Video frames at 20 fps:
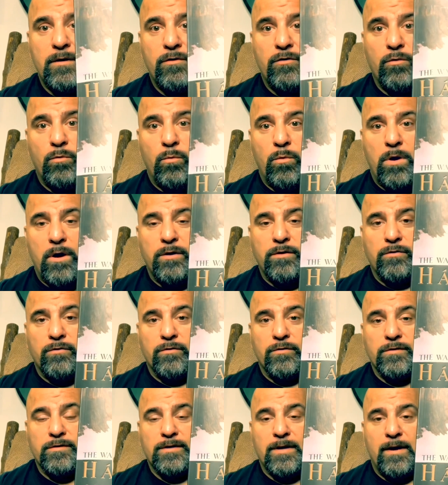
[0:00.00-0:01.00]
the
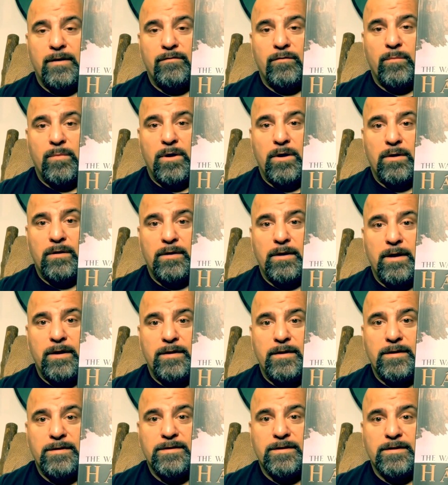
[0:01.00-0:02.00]
Wanderer's Hávamál,
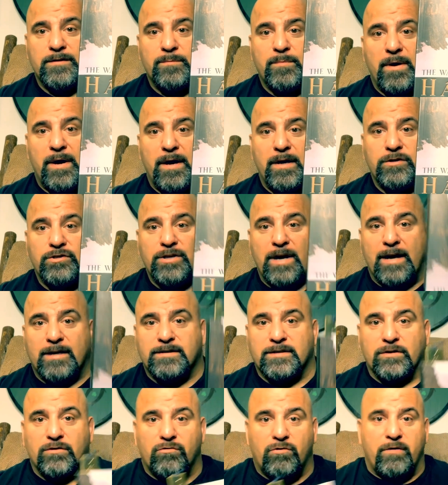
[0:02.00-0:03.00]
and this is by
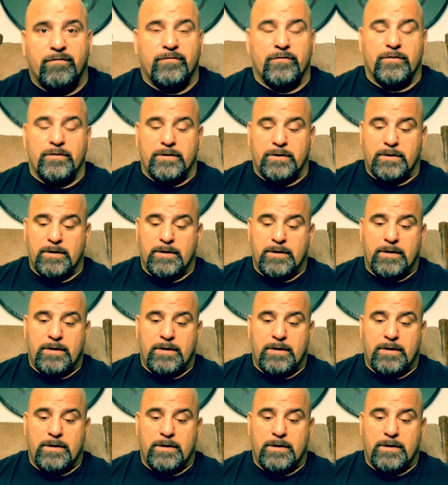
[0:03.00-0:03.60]
Jackson Crawford.